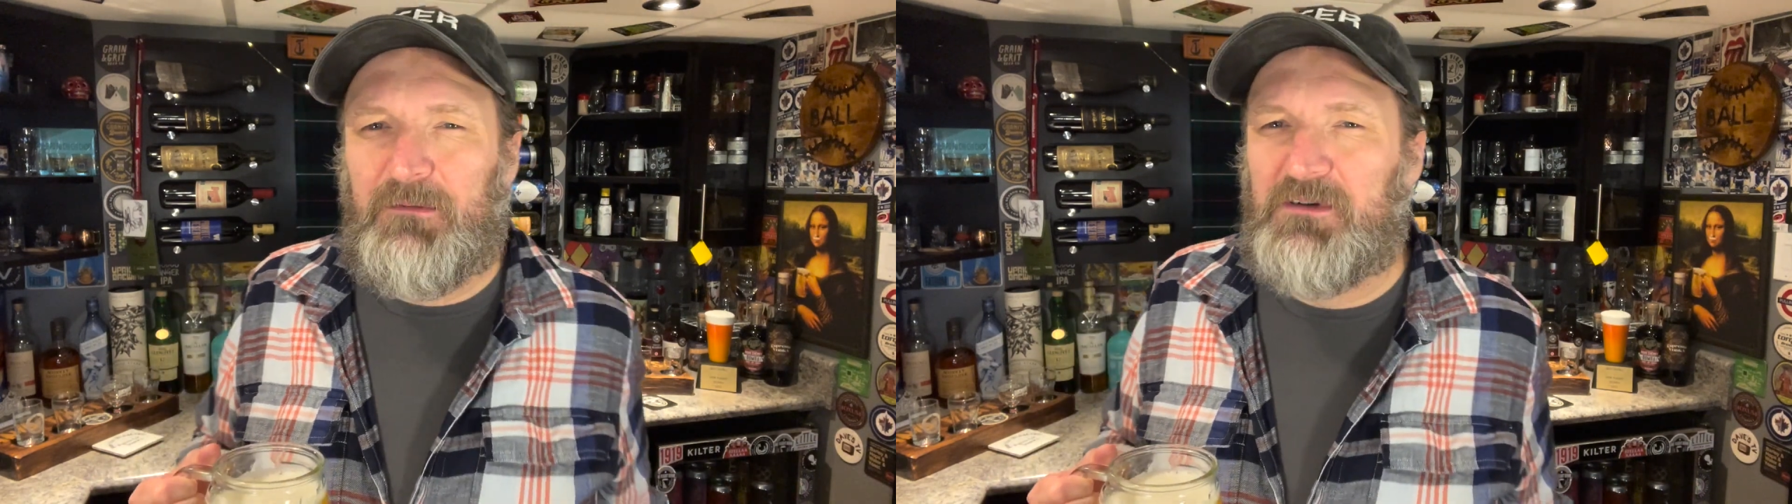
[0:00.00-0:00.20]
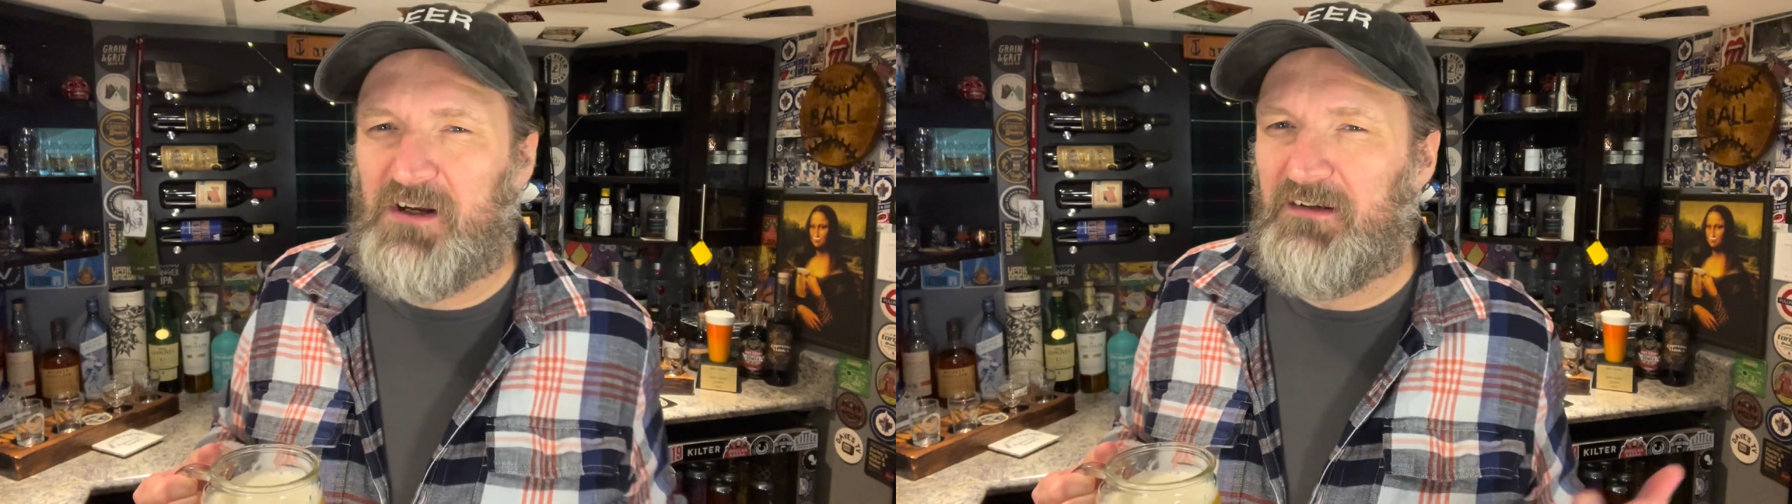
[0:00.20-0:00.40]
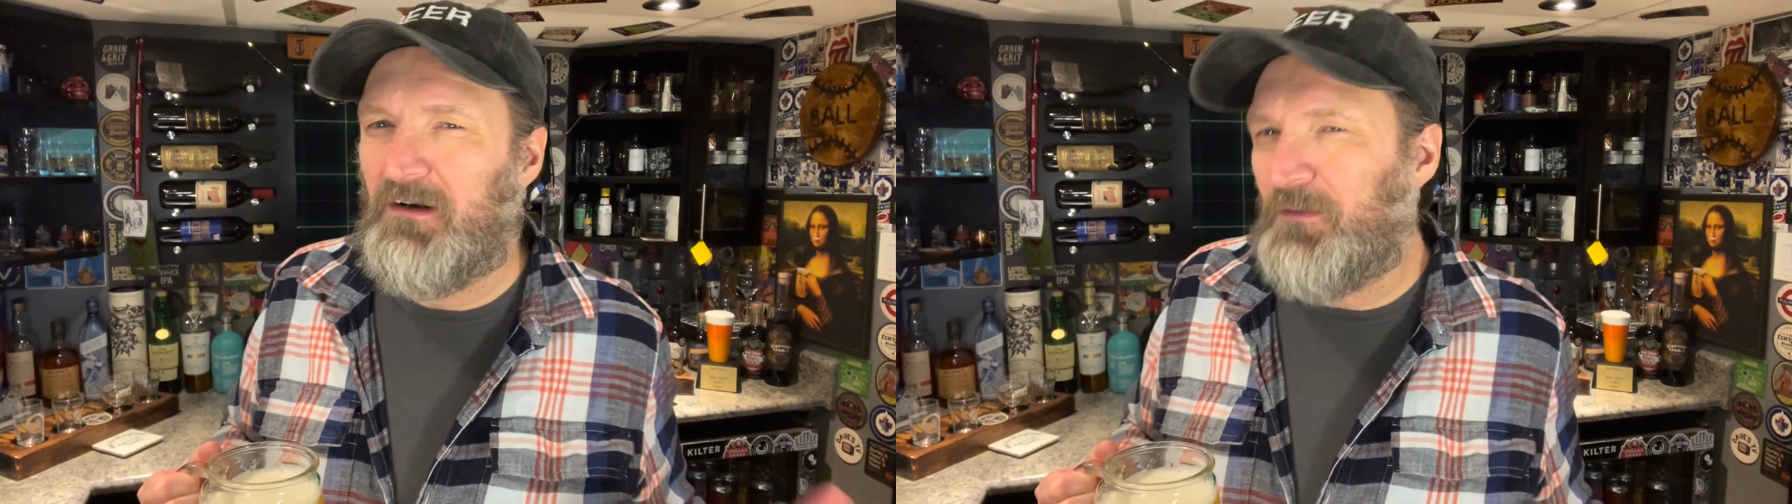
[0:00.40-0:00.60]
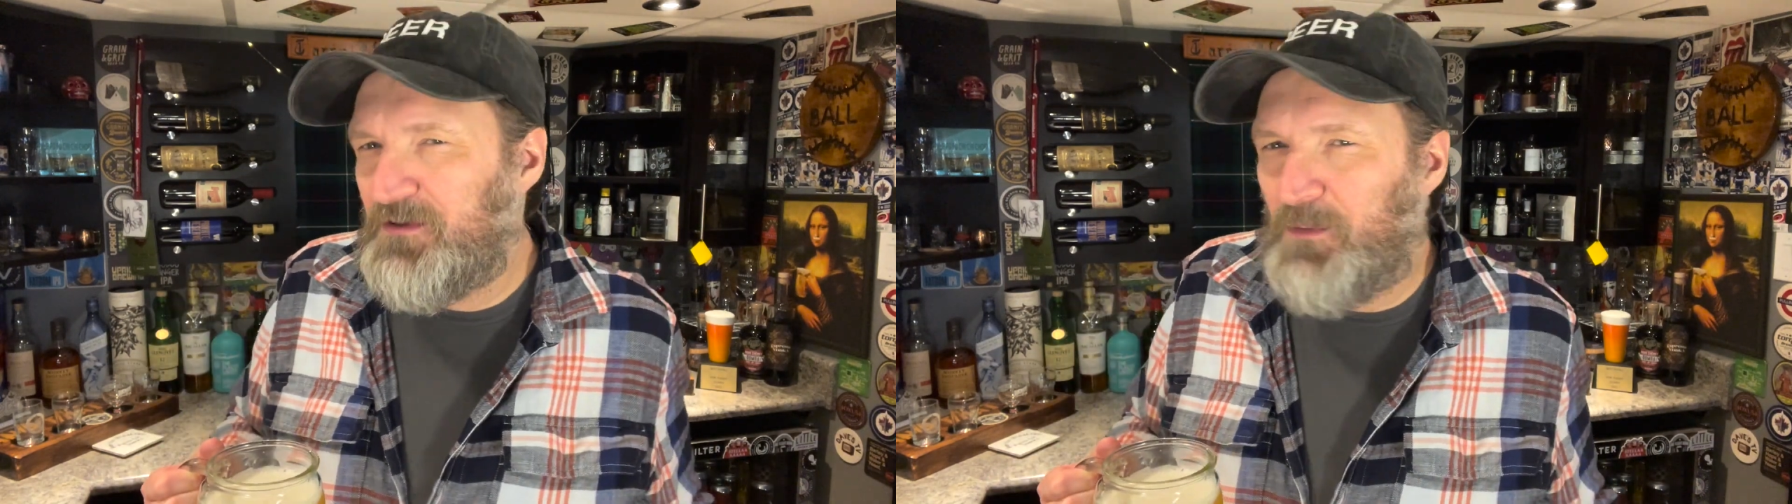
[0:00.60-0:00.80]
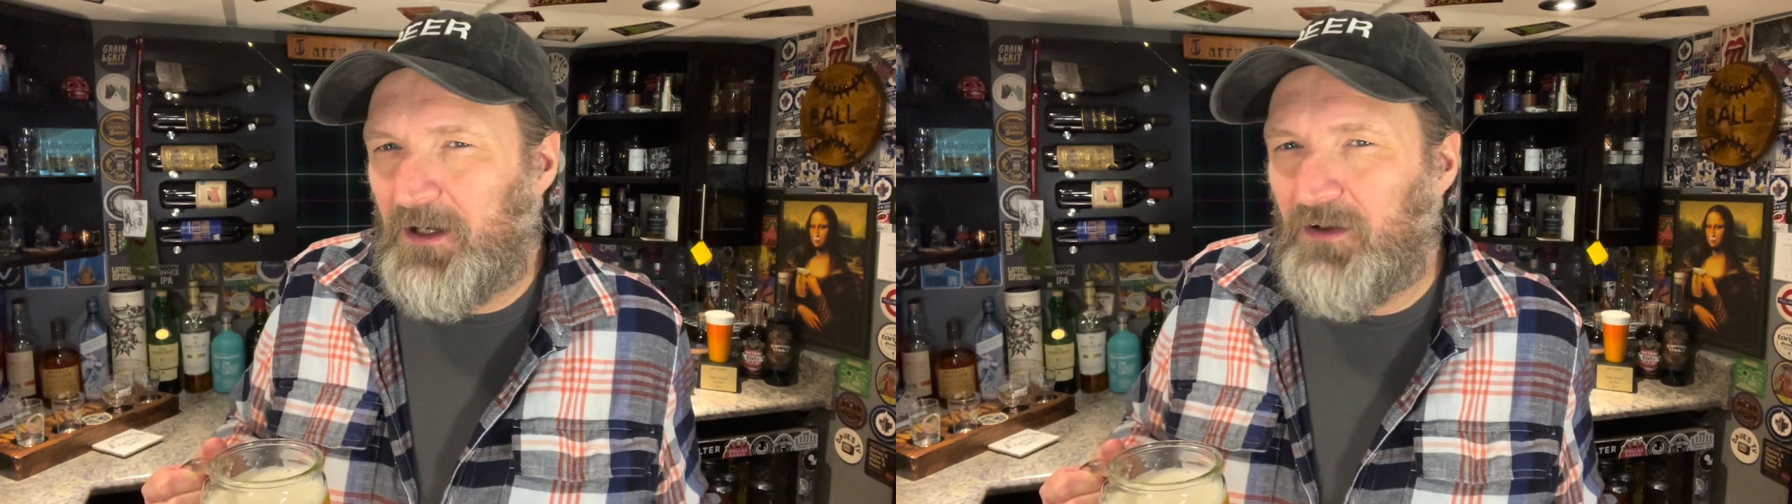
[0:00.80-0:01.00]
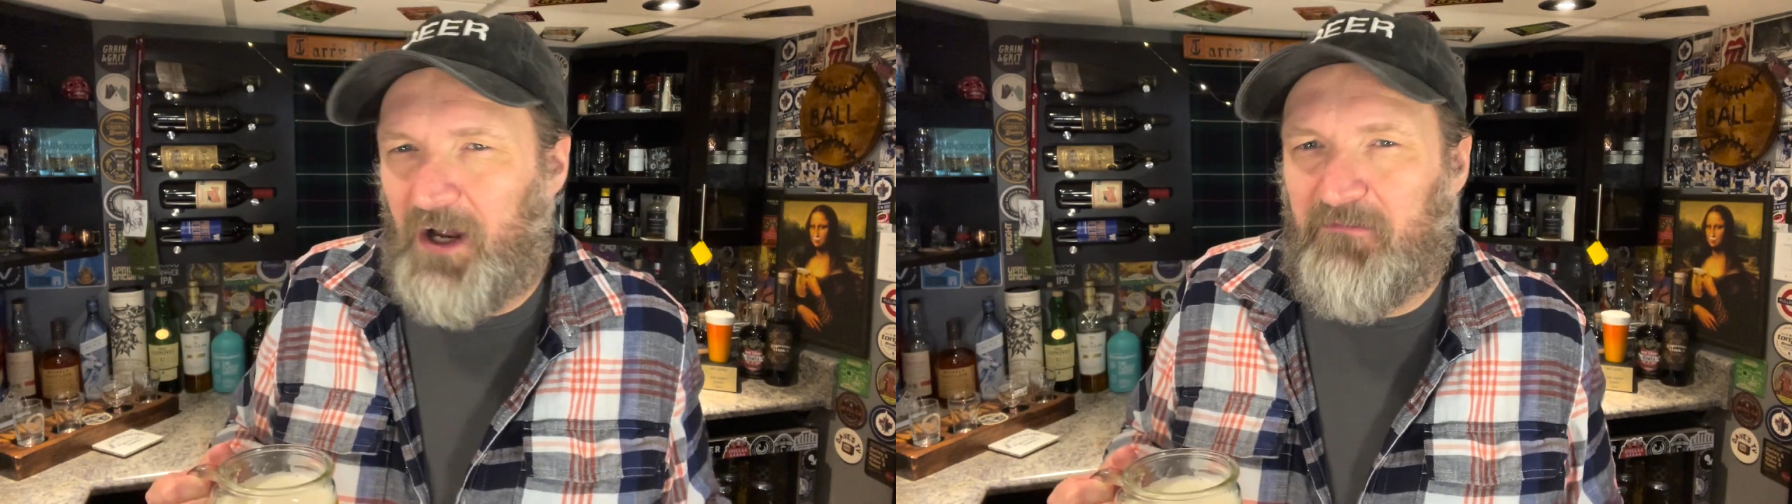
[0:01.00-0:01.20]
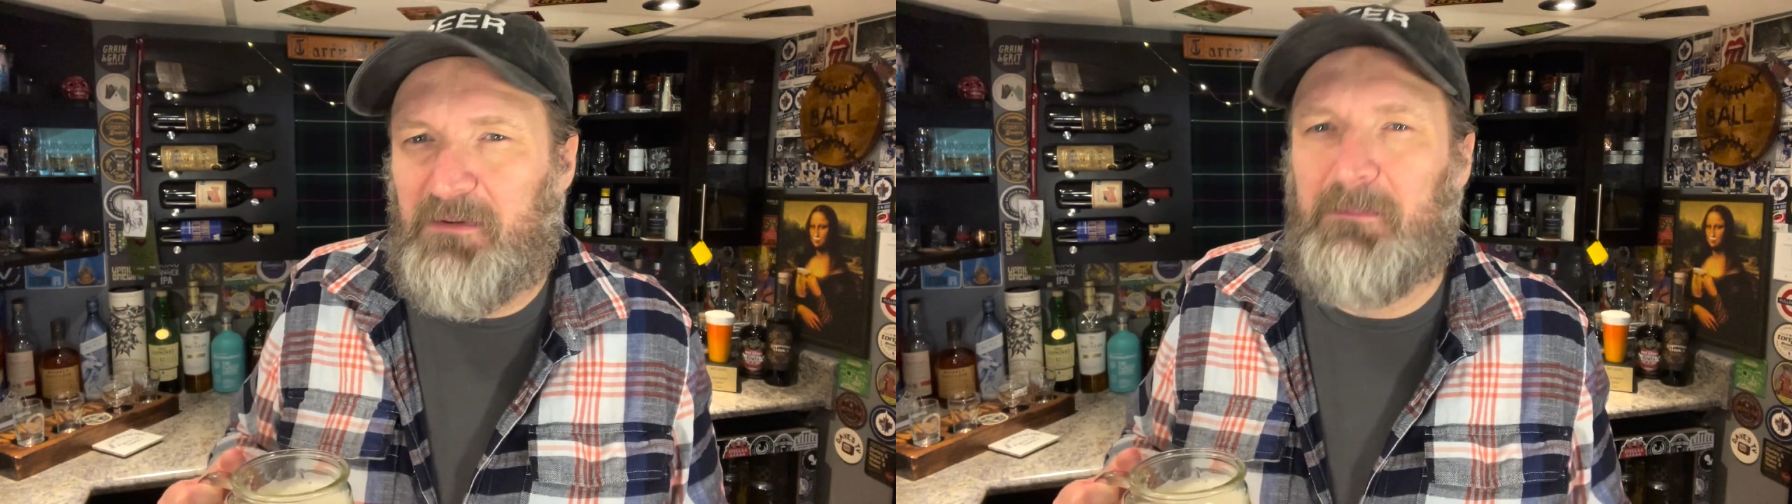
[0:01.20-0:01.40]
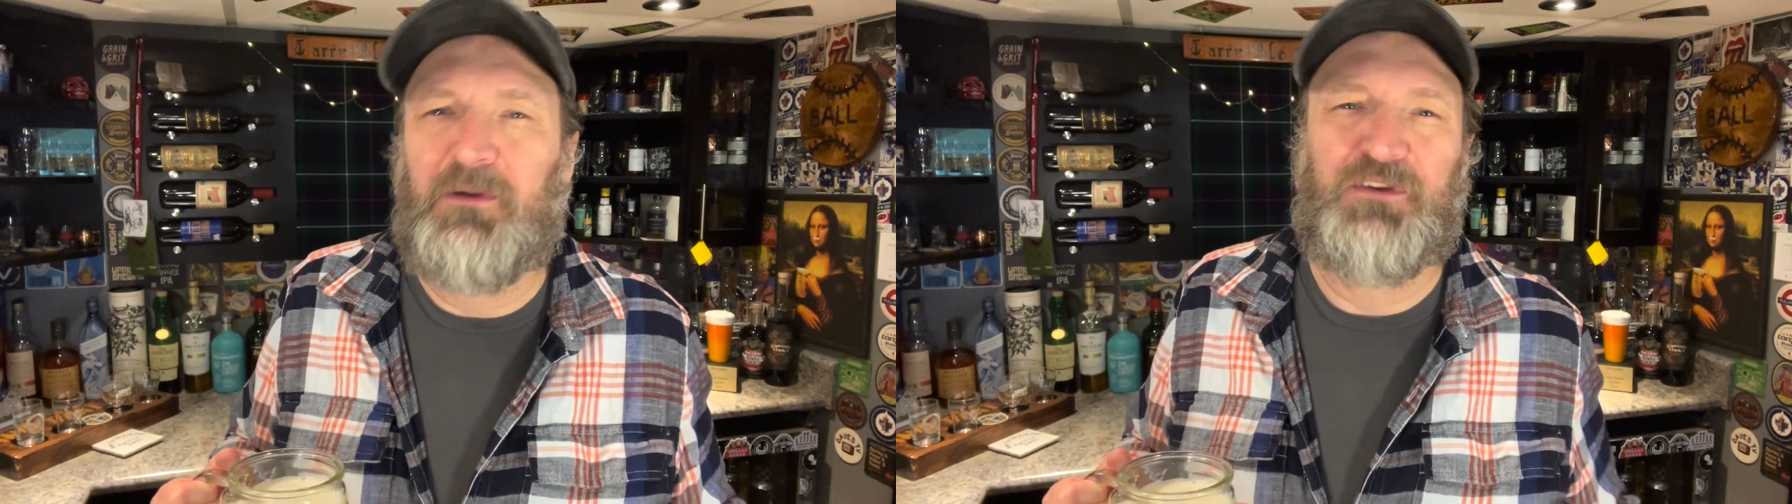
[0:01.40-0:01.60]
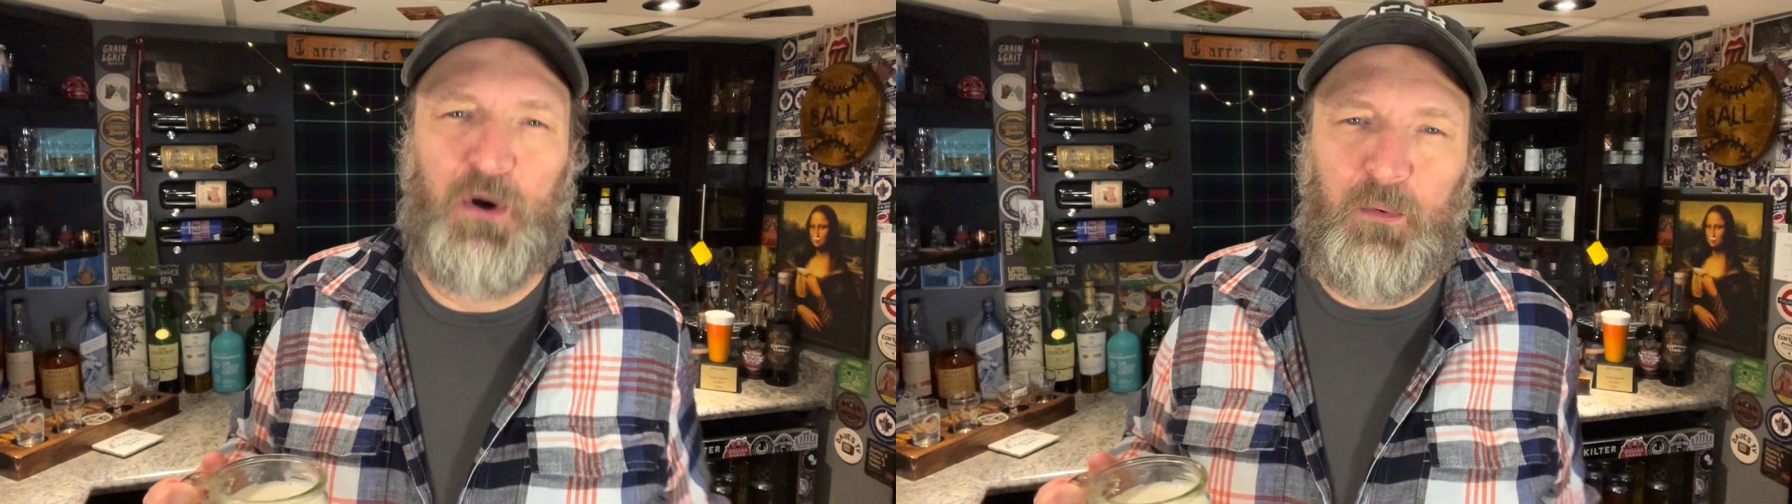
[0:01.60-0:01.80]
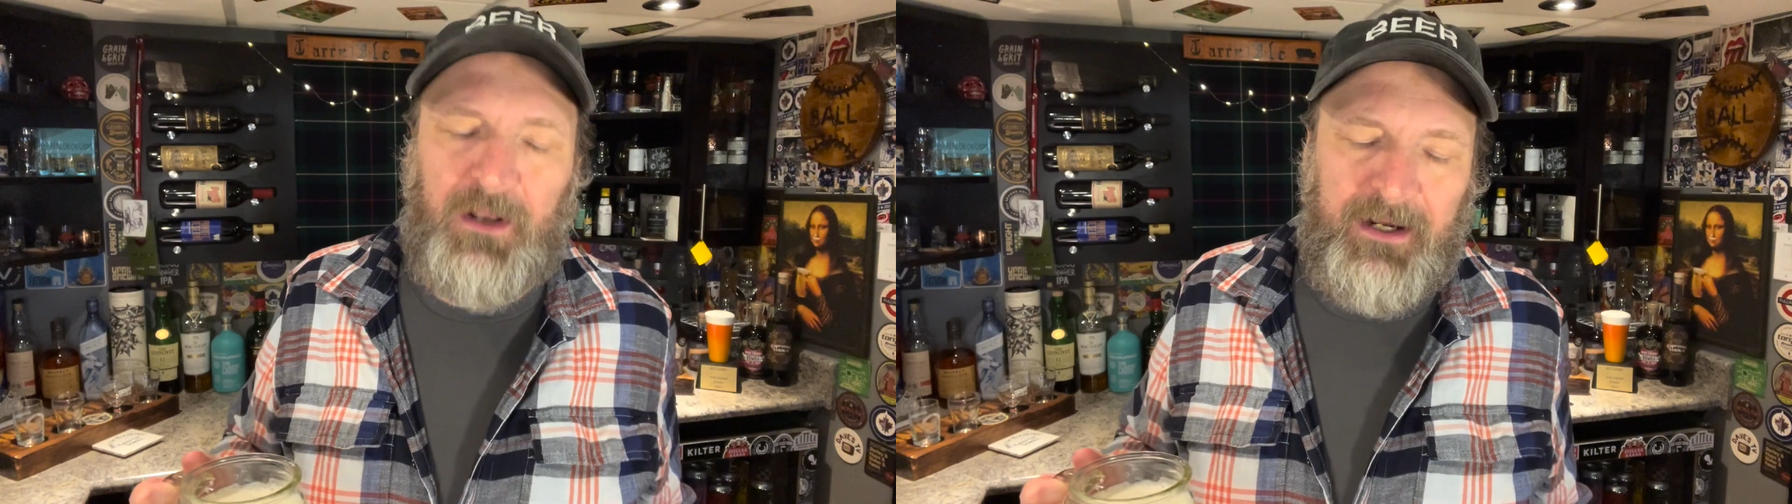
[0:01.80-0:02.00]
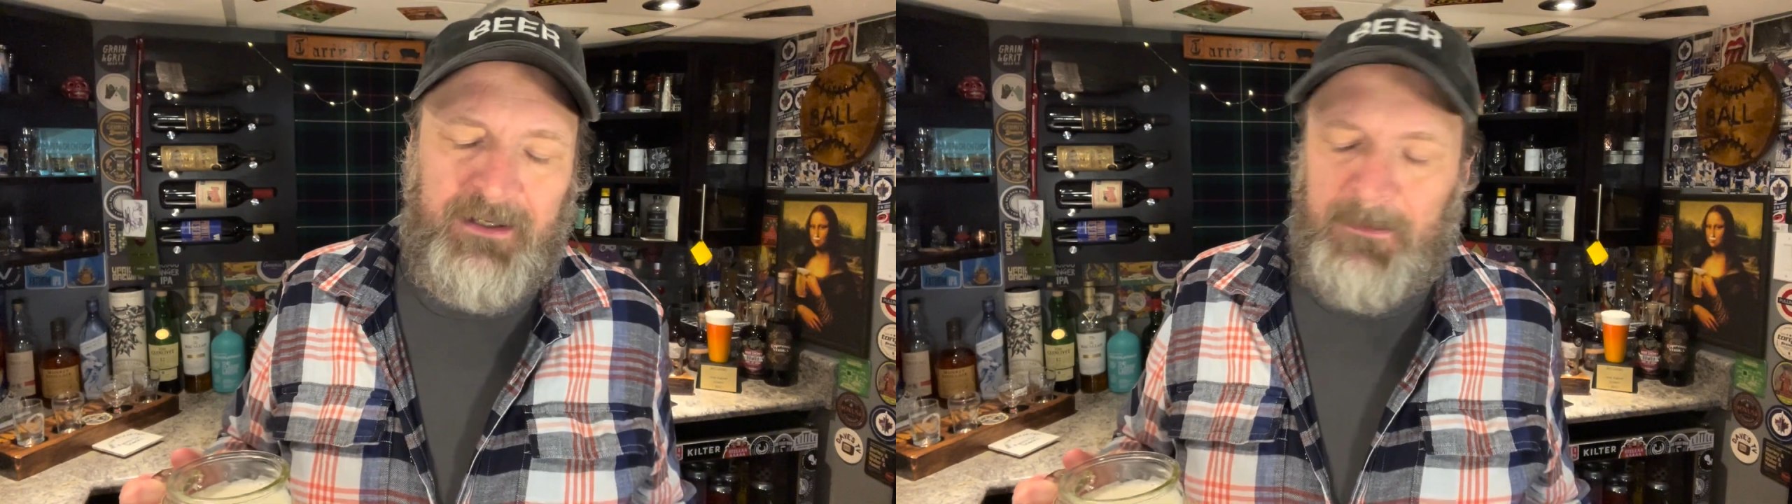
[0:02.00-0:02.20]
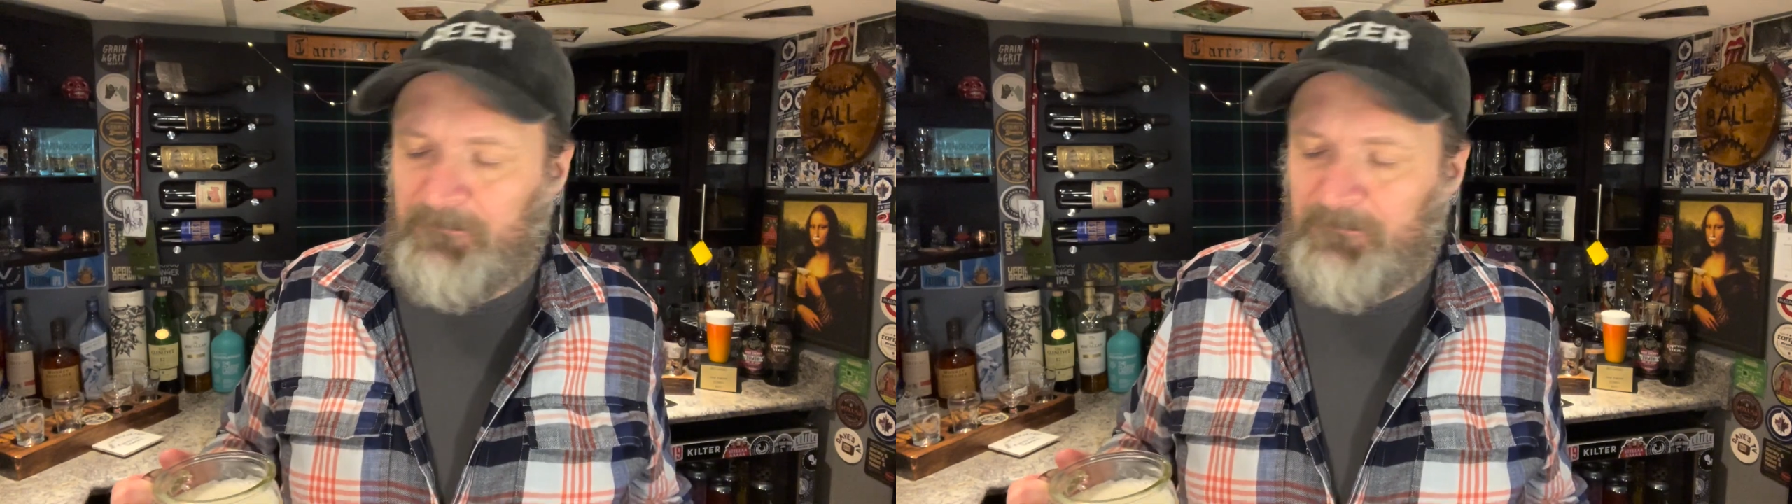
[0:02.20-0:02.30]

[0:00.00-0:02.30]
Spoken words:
which I know is what a lot of people don't like